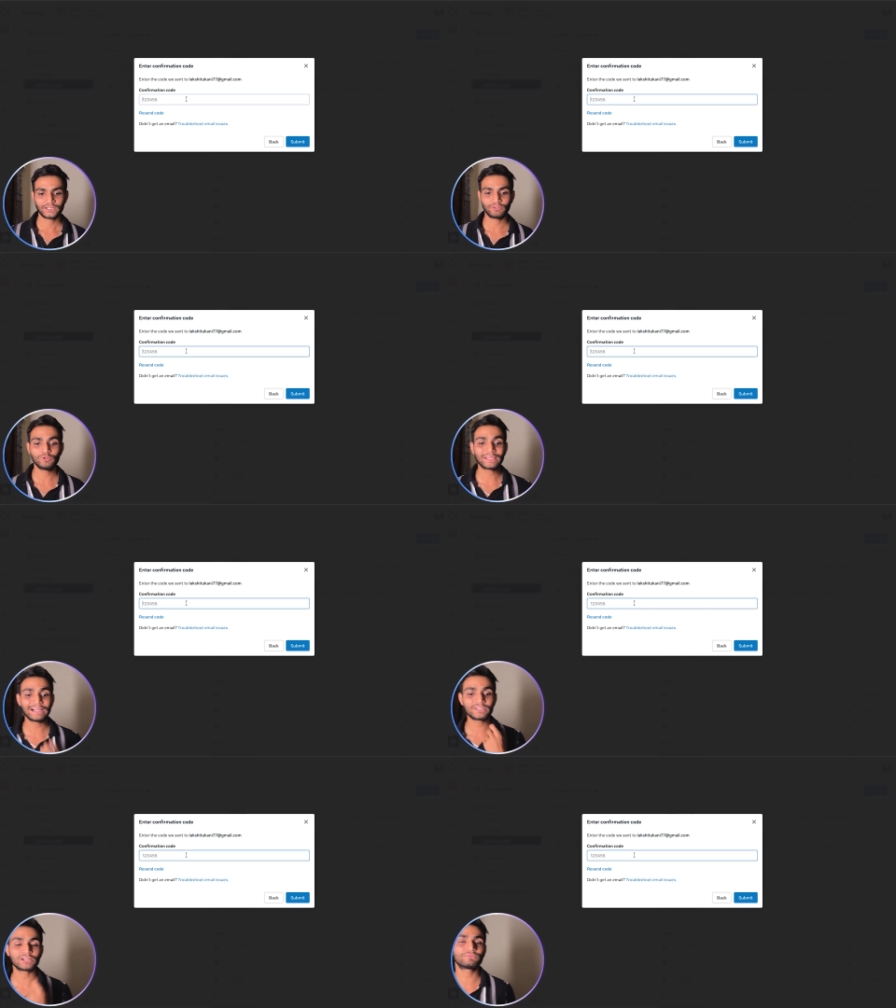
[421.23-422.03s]
Now you'll
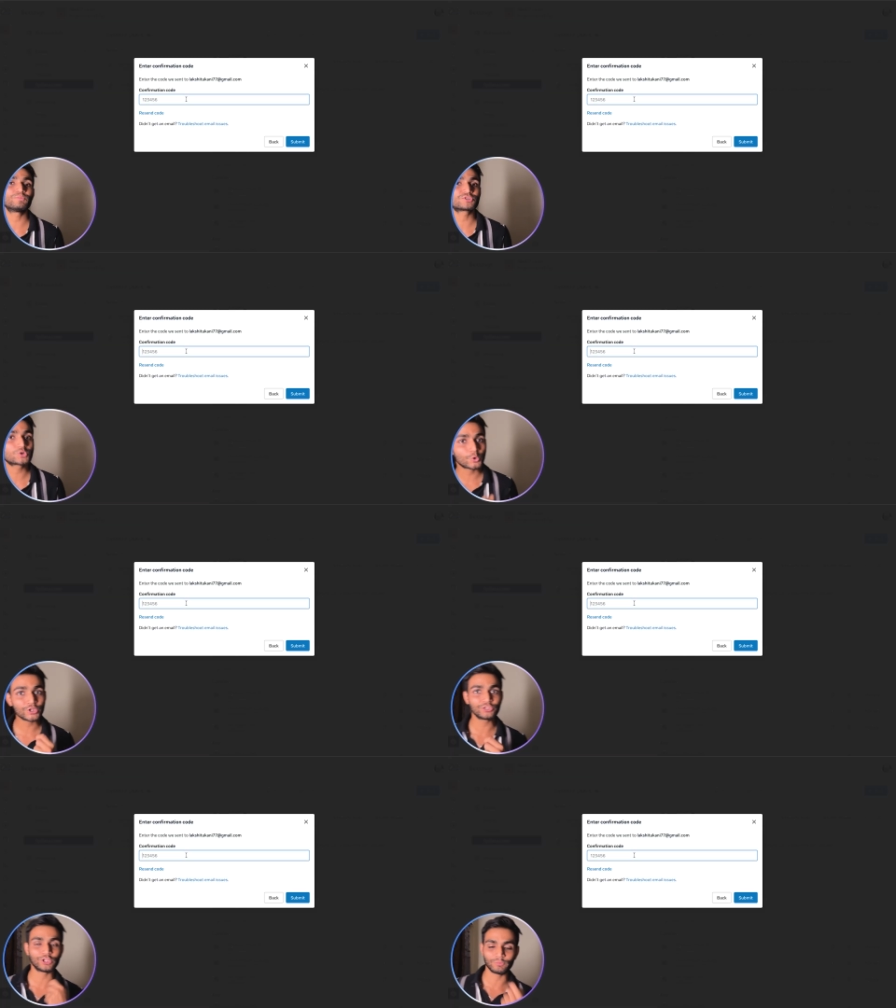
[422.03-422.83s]
get the confirmation code
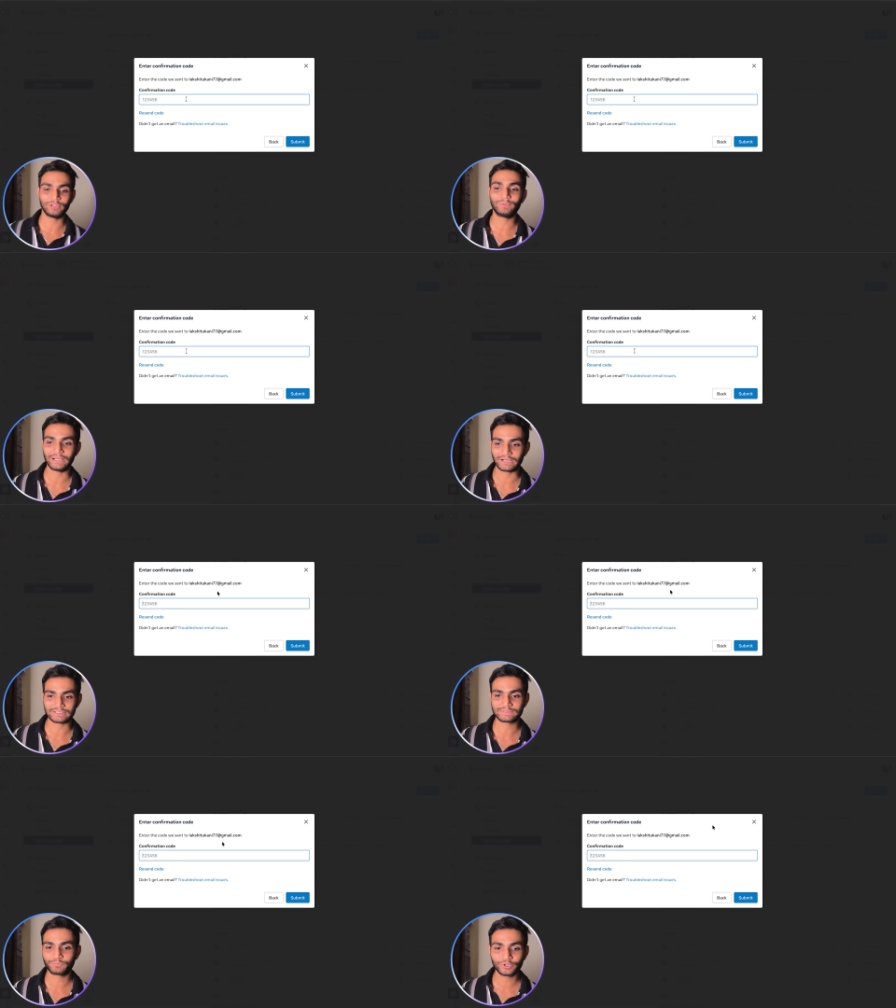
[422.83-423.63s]
in your email
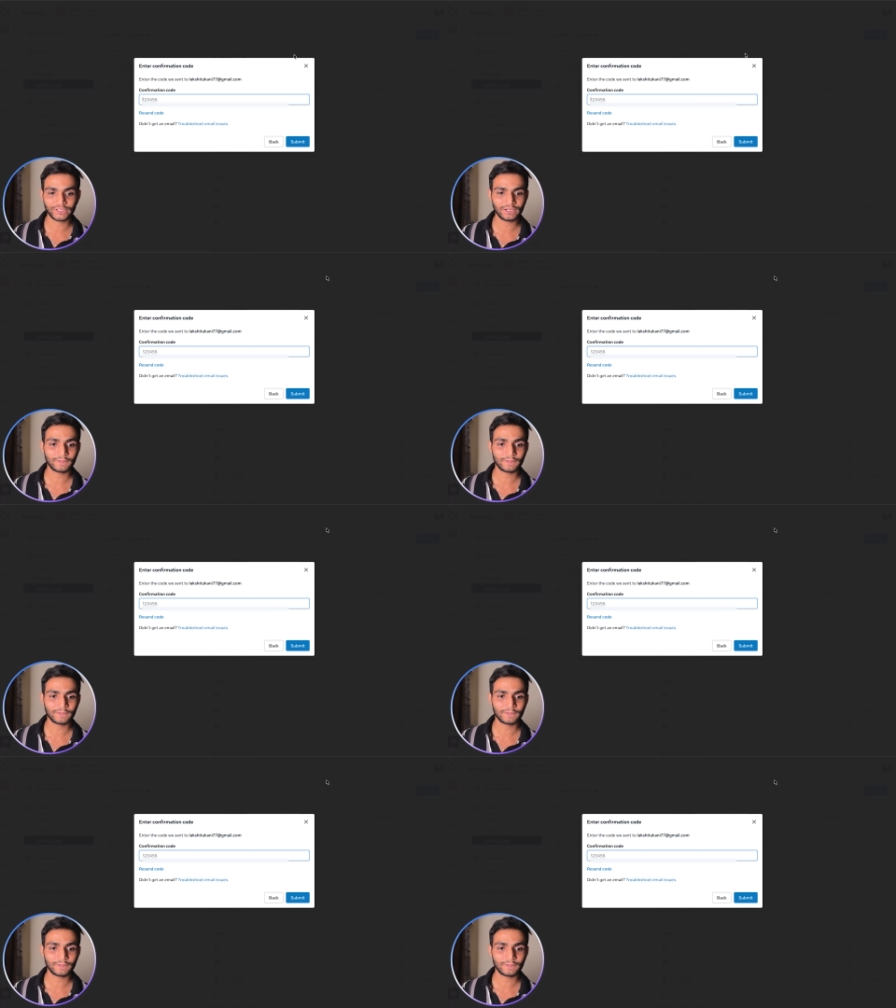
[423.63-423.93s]
address. Put that.